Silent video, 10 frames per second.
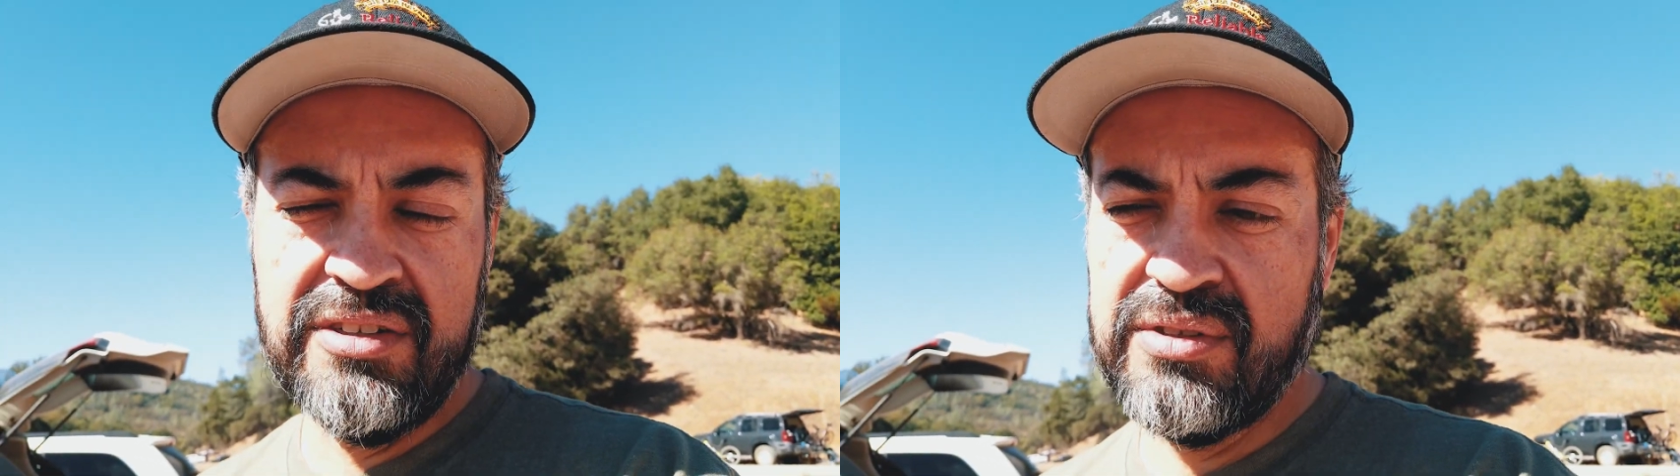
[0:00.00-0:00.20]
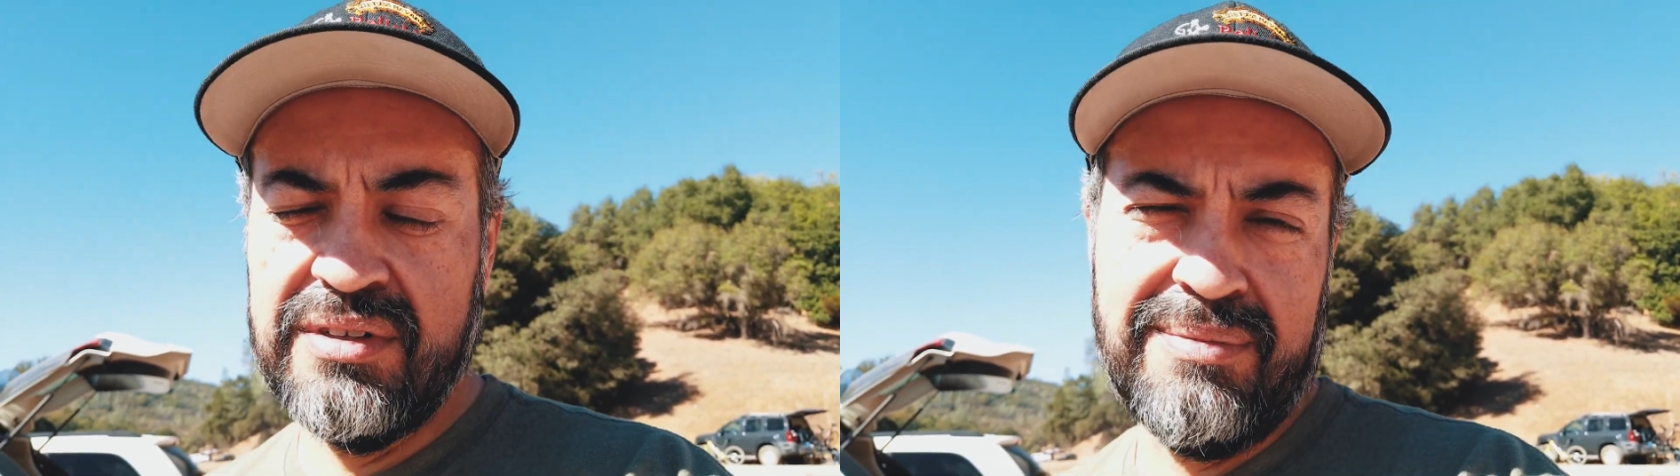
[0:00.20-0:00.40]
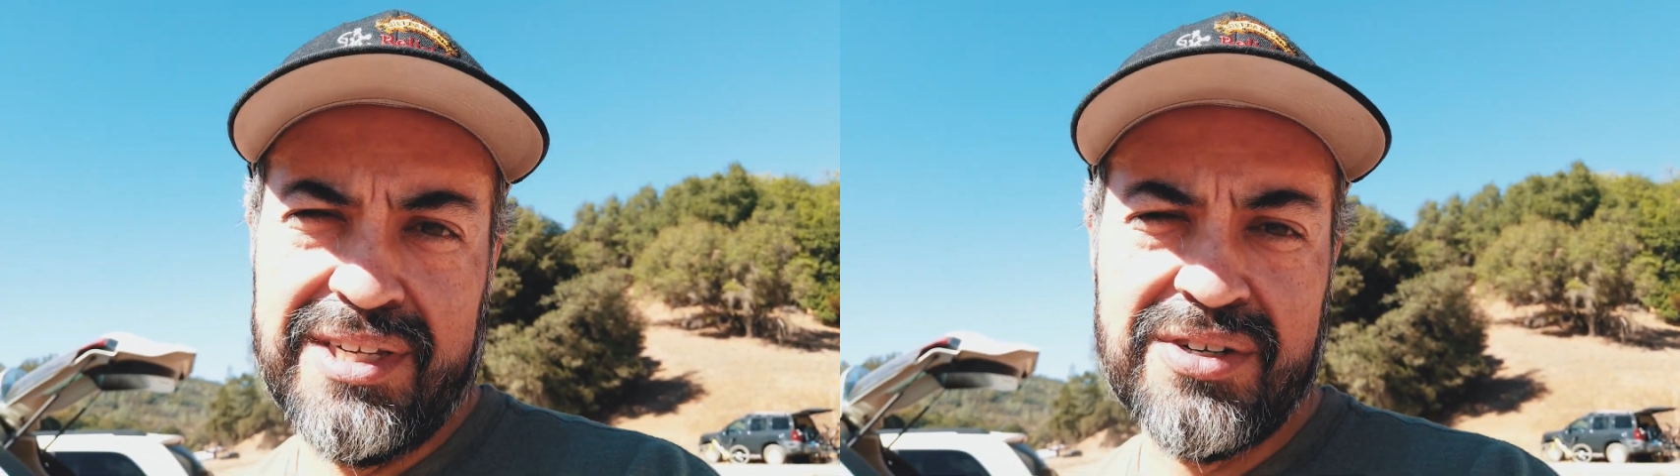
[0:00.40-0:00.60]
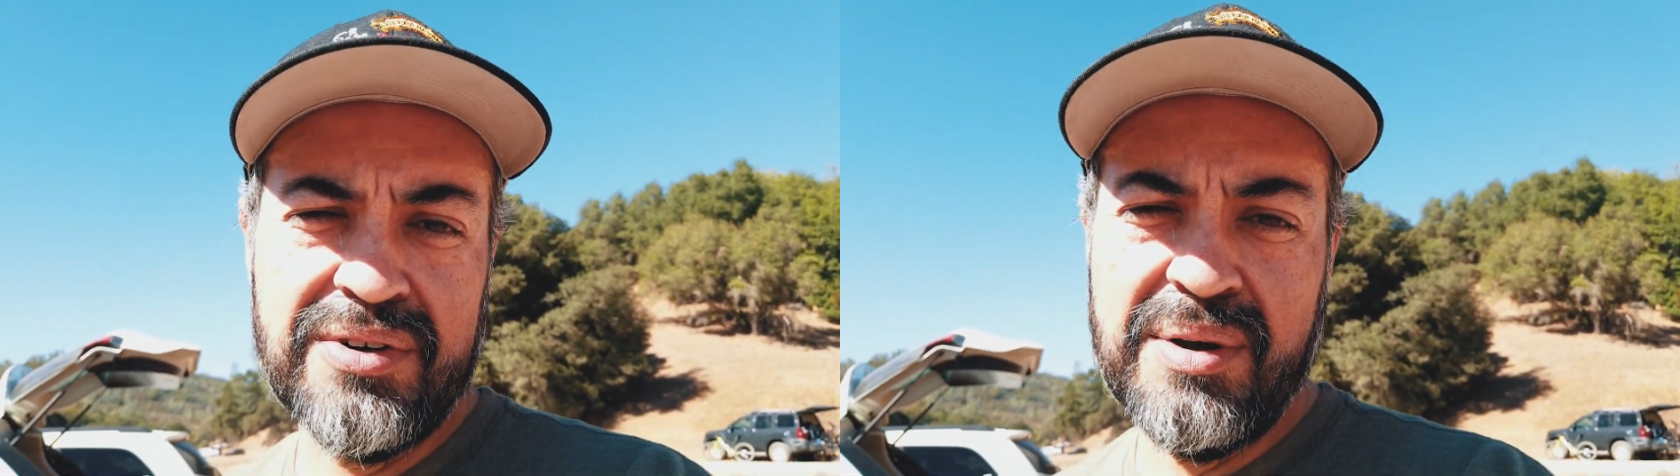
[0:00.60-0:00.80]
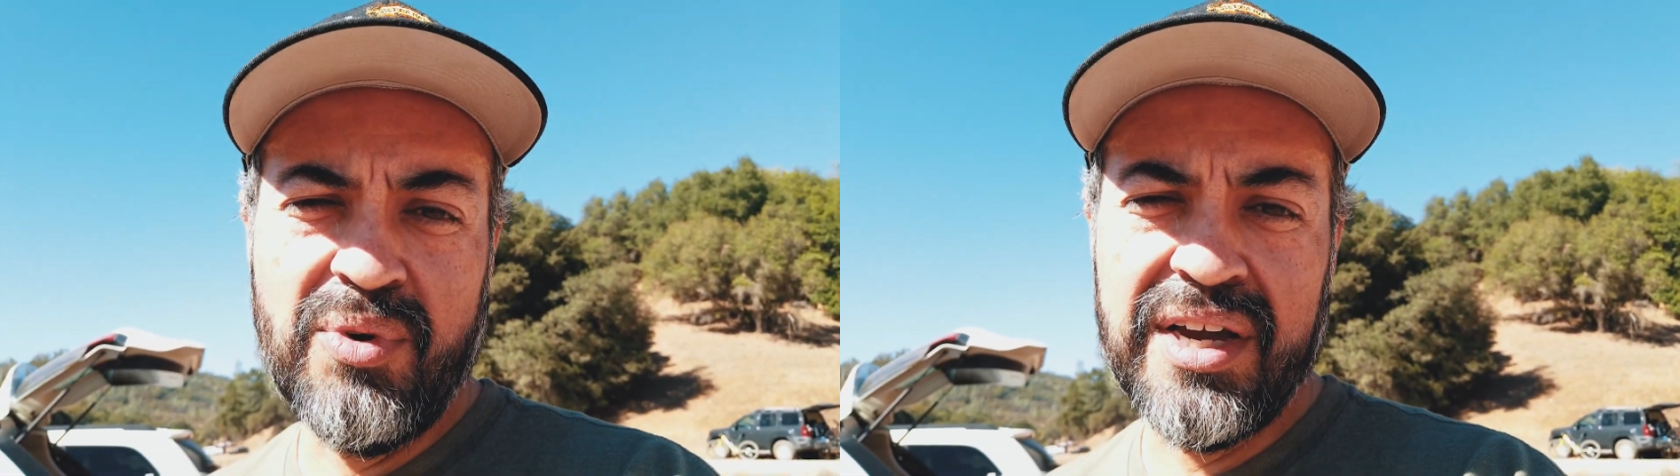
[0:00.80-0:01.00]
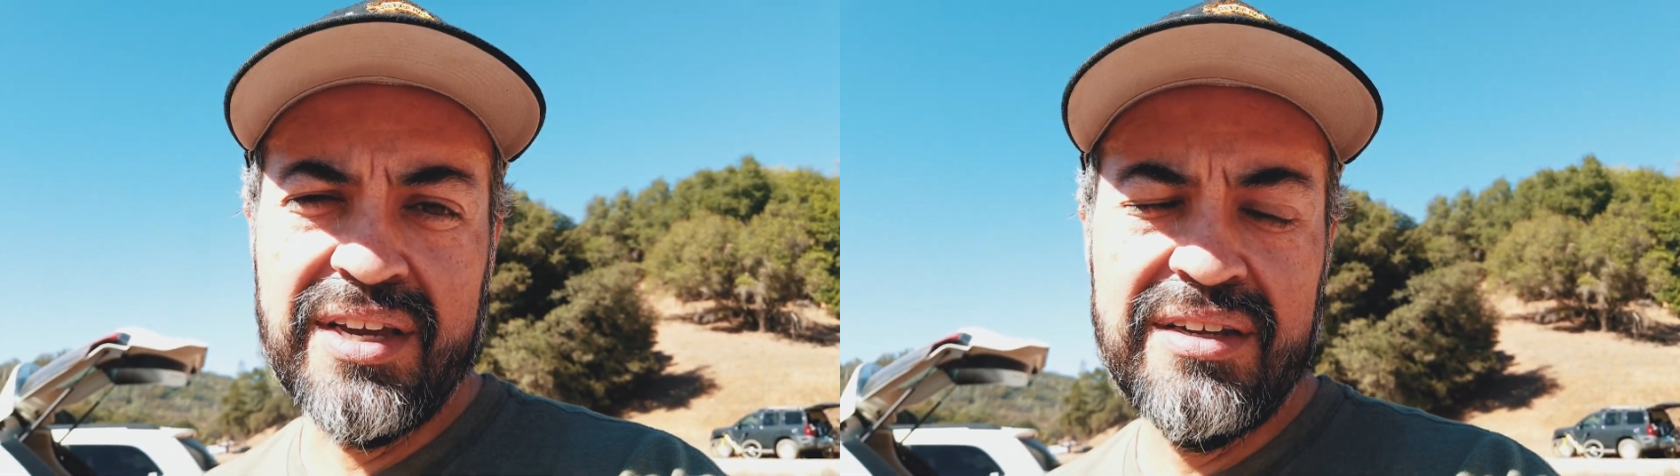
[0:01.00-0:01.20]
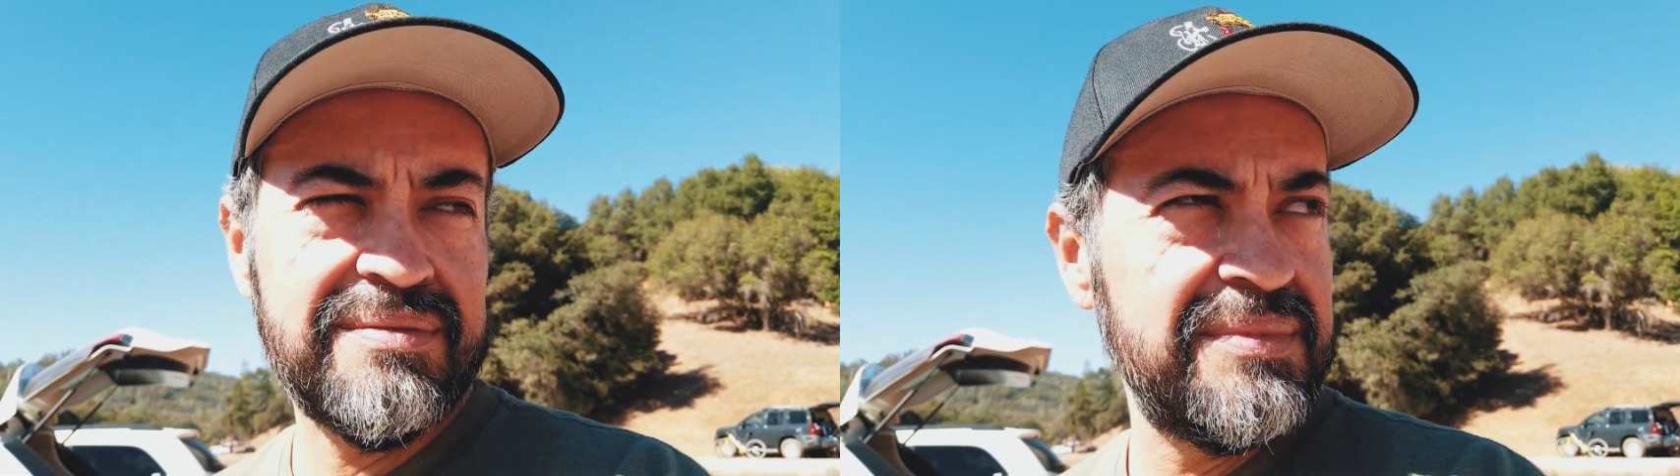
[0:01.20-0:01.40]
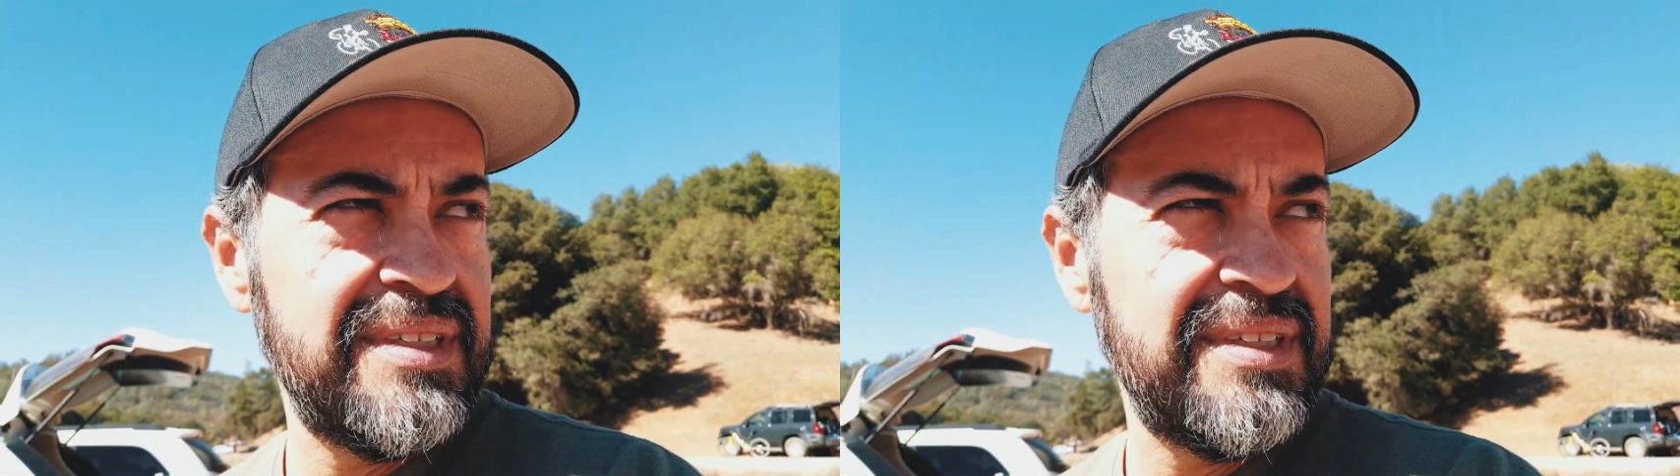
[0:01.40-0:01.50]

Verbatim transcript: I'll just I'm like screw it, I'm walking it.